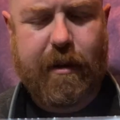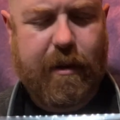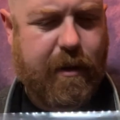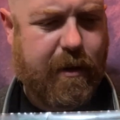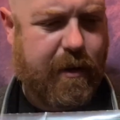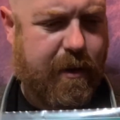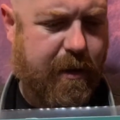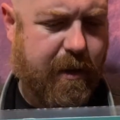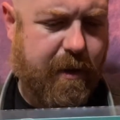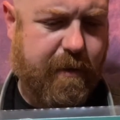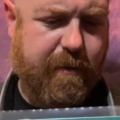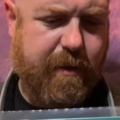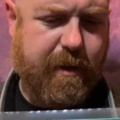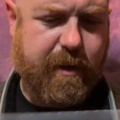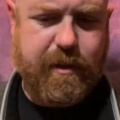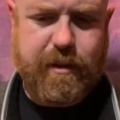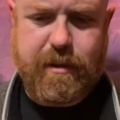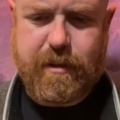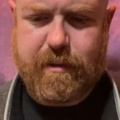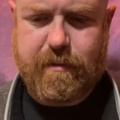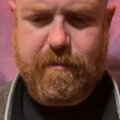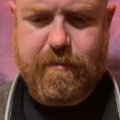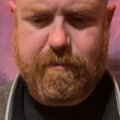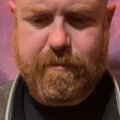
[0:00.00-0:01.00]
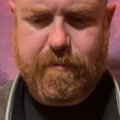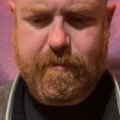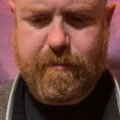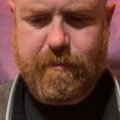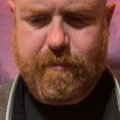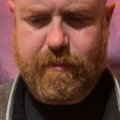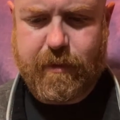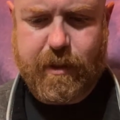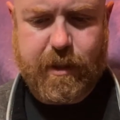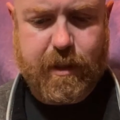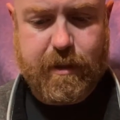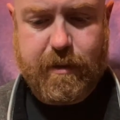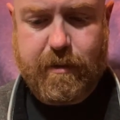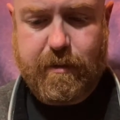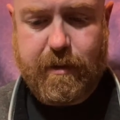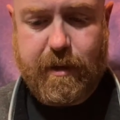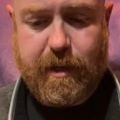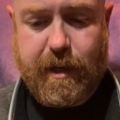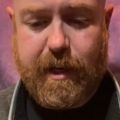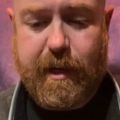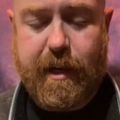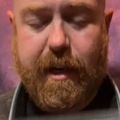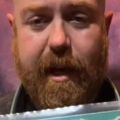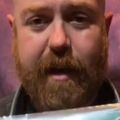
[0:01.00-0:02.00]
of this, and I
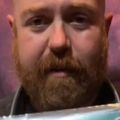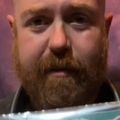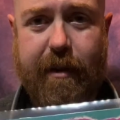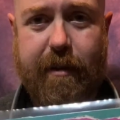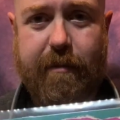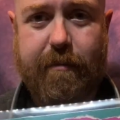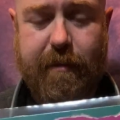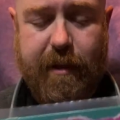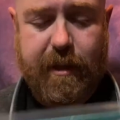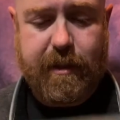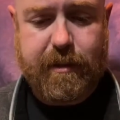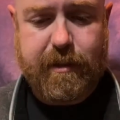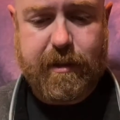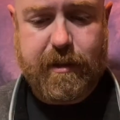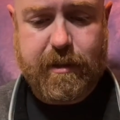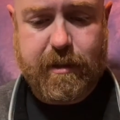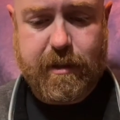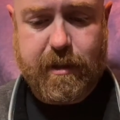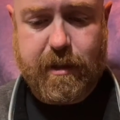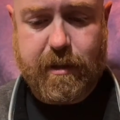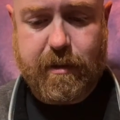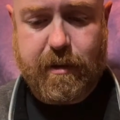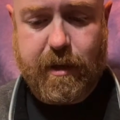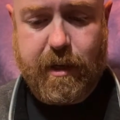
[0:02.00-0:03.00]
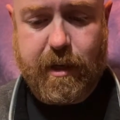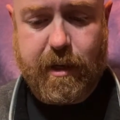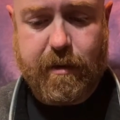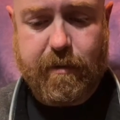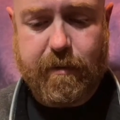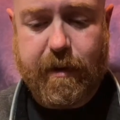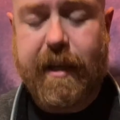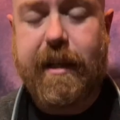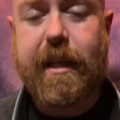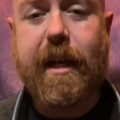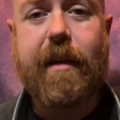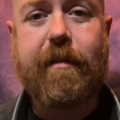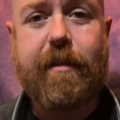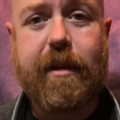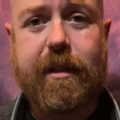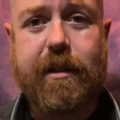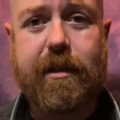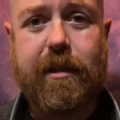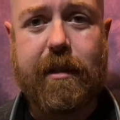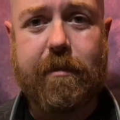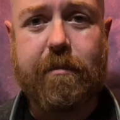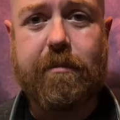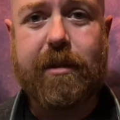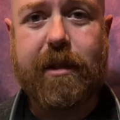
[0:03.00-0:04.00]
had to have it. It's good. Ray Davies
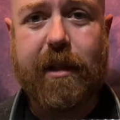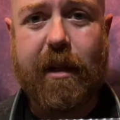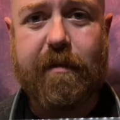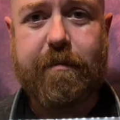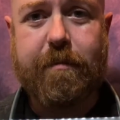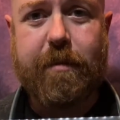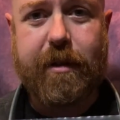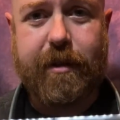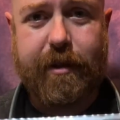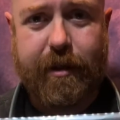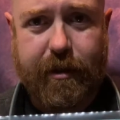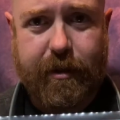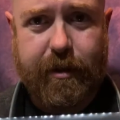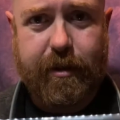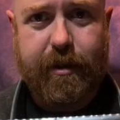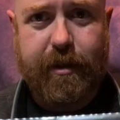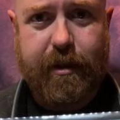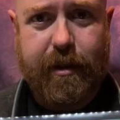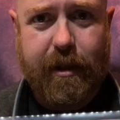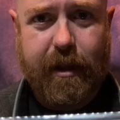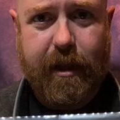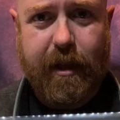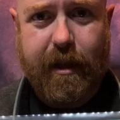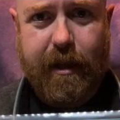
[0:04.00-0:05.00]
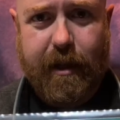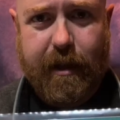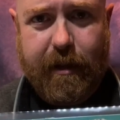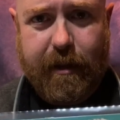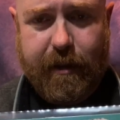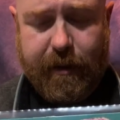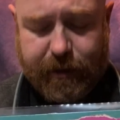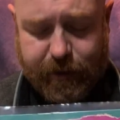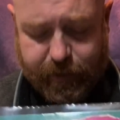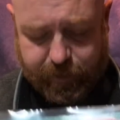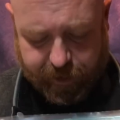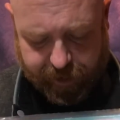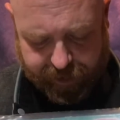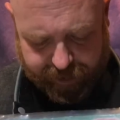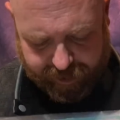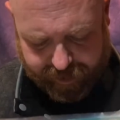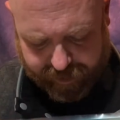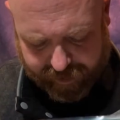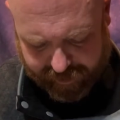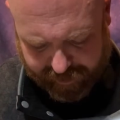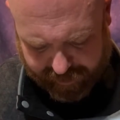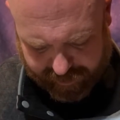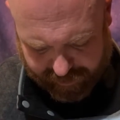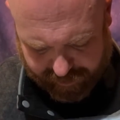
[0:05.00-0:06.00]
himself produced this
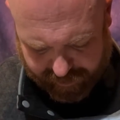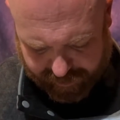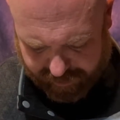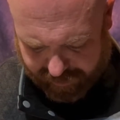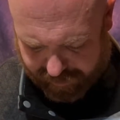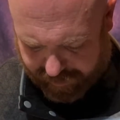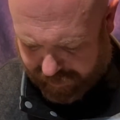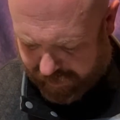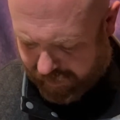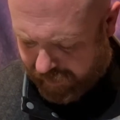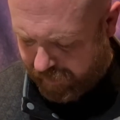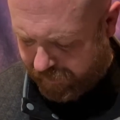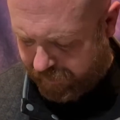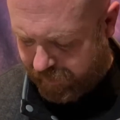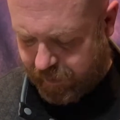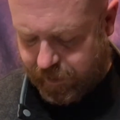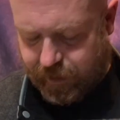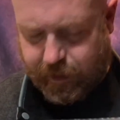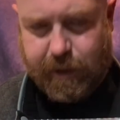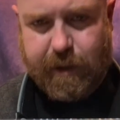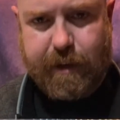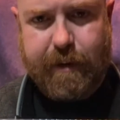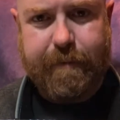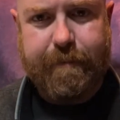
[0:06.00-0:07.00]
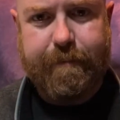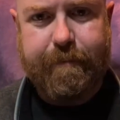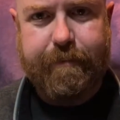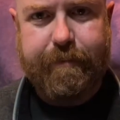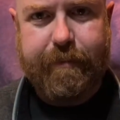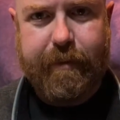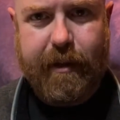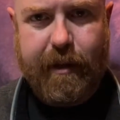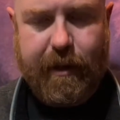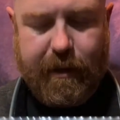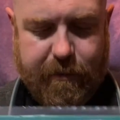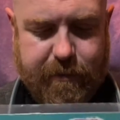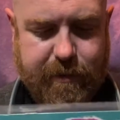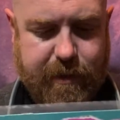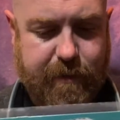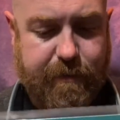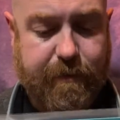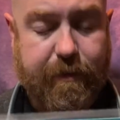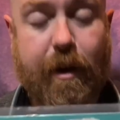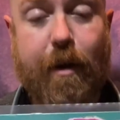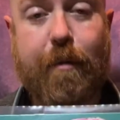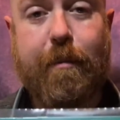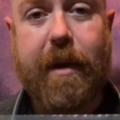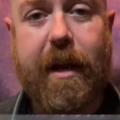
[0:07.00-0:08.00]
record. That's Ray Davies there. He was the
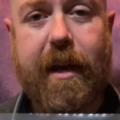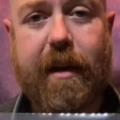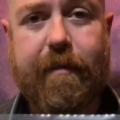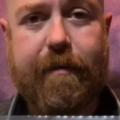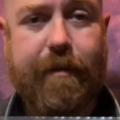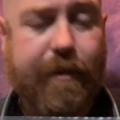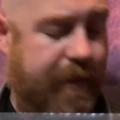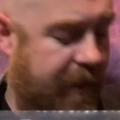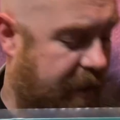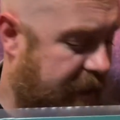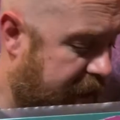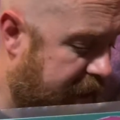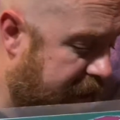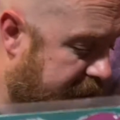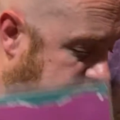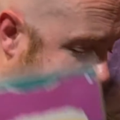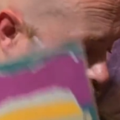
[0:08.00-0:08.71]
front man for the Kinks, if